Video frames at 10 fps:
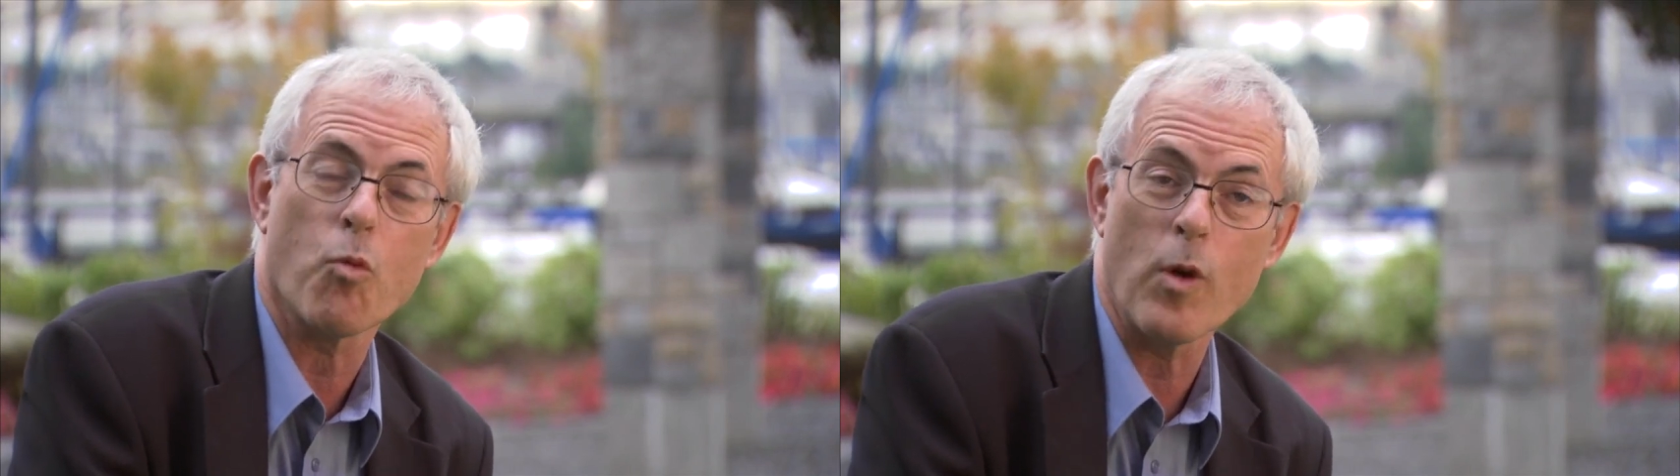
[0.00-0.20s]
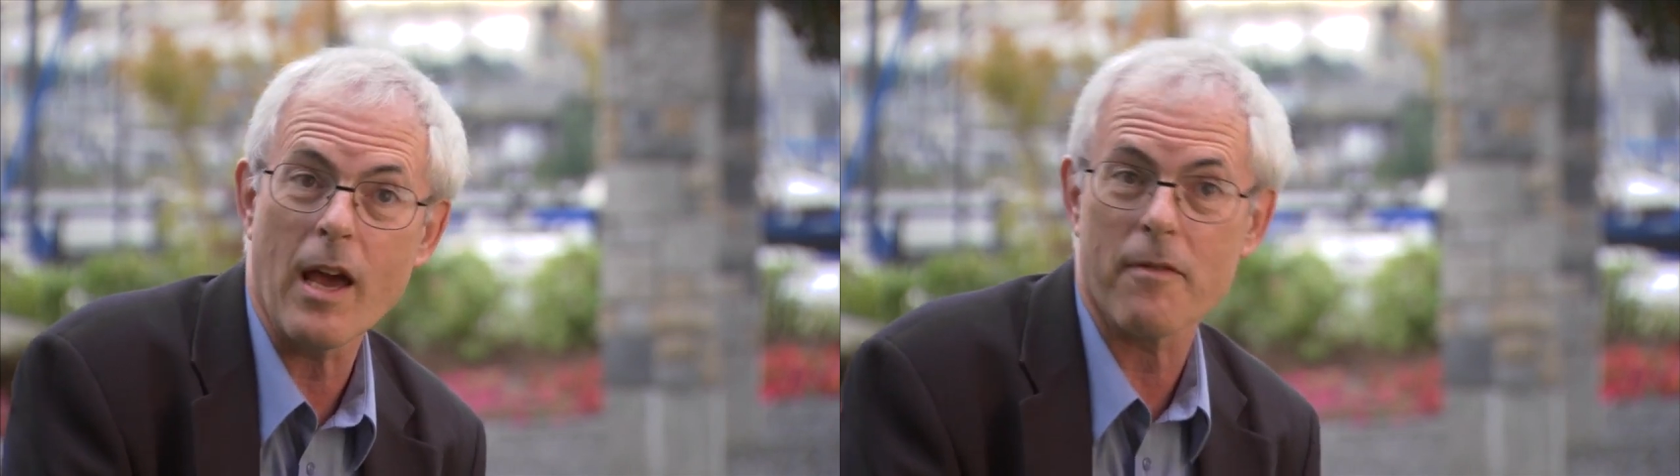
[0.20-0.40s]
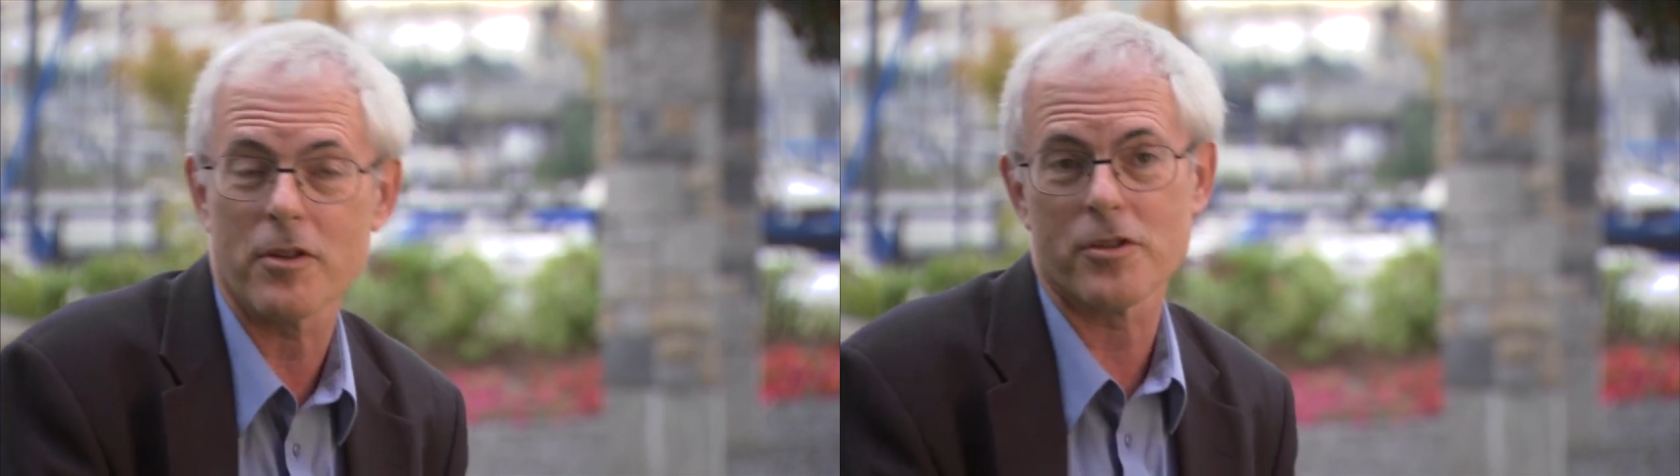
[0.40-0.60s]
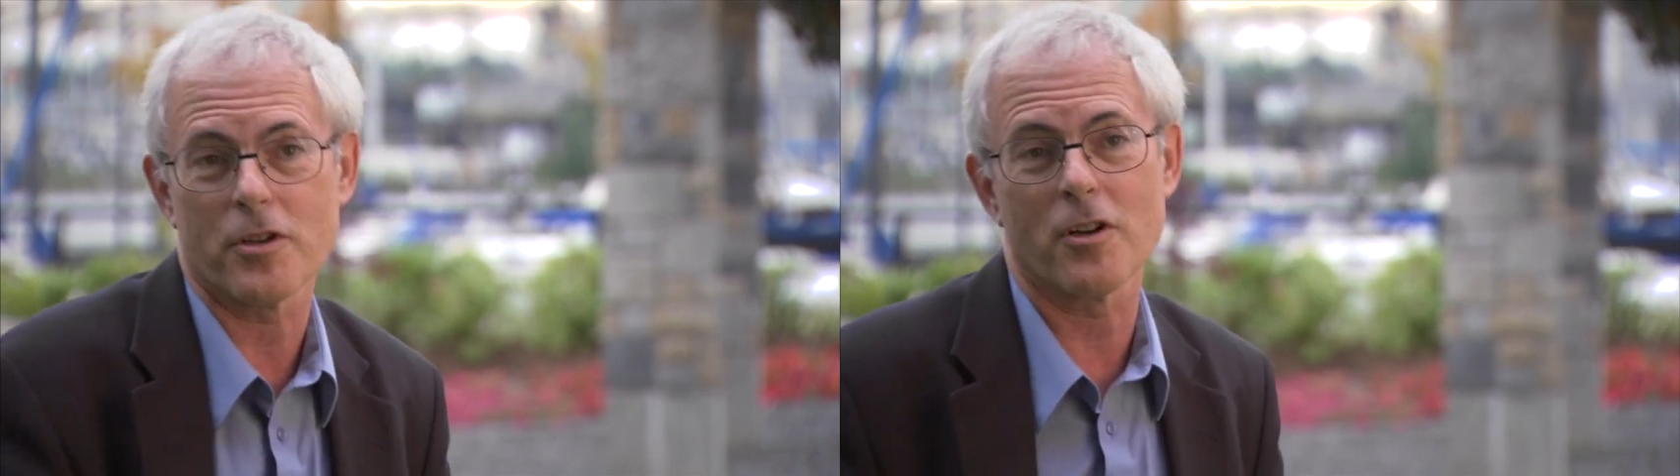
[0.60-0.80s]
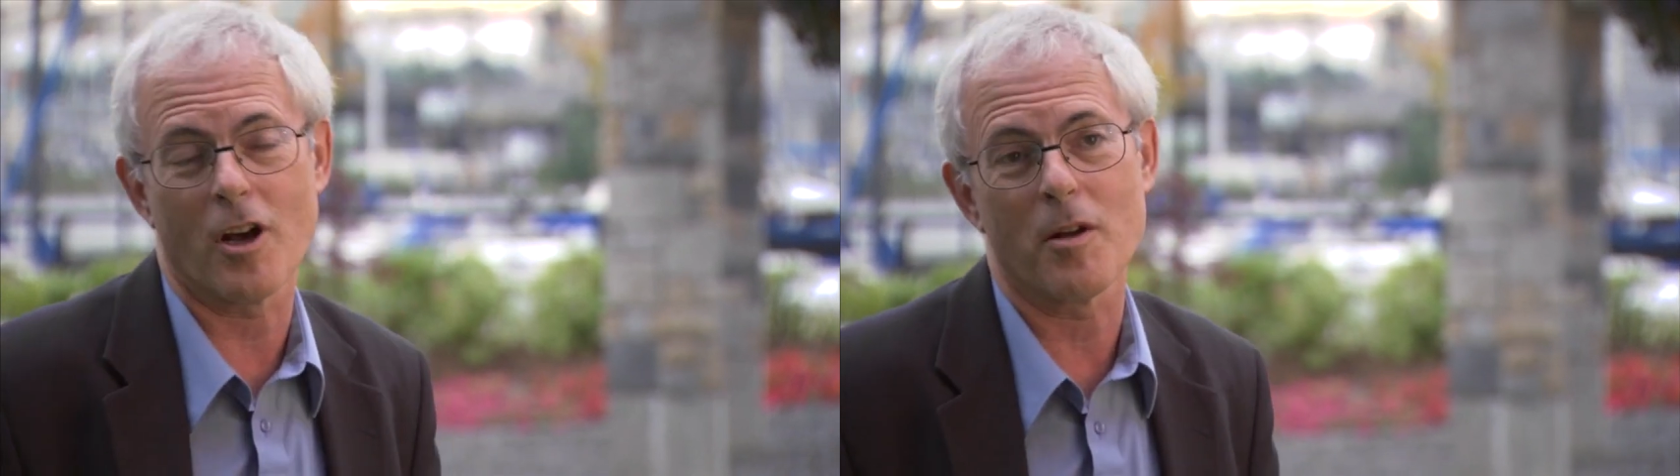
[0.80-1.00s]
We have
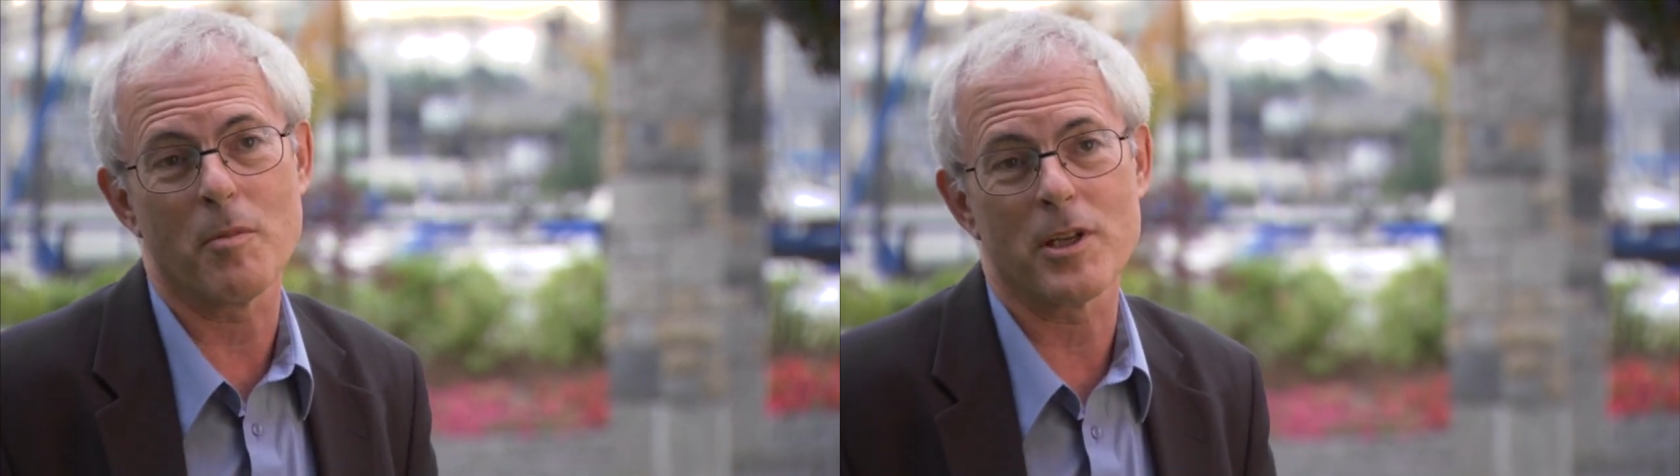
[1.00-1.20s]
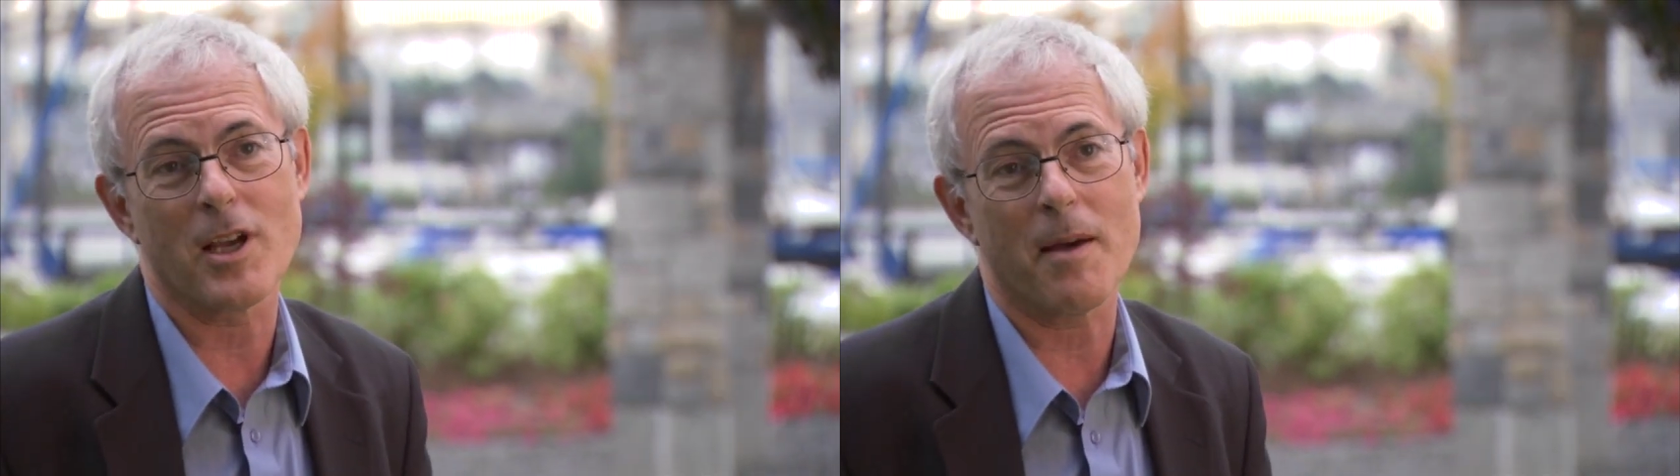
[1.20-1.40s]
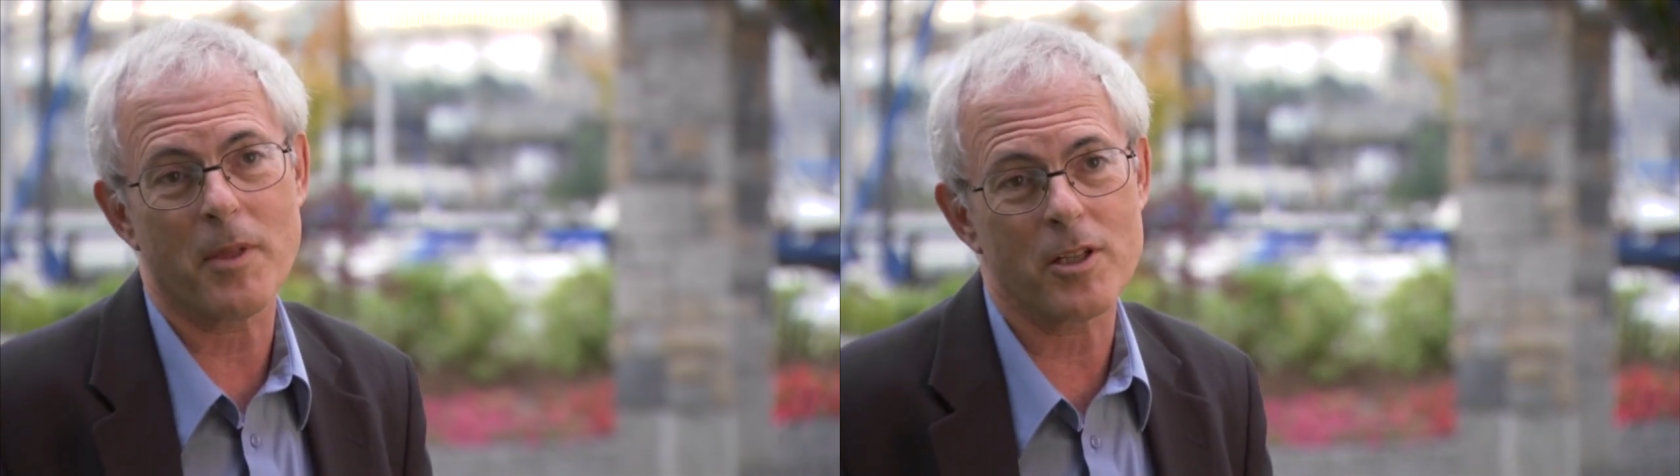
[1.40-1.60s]
concern on a mishap,